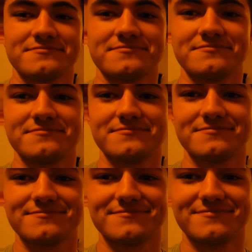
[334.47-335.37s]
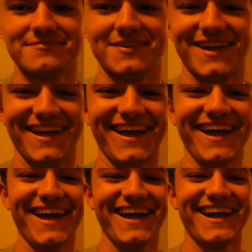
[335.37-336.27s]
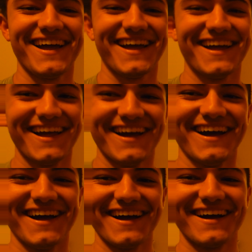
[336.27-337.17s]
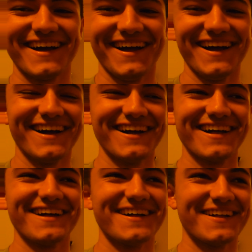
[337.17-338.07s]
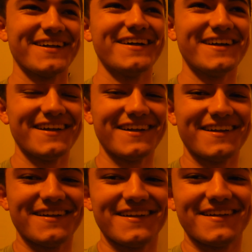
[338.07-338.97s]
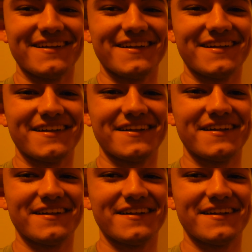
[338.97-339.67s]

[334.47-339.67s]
Nobody speaks.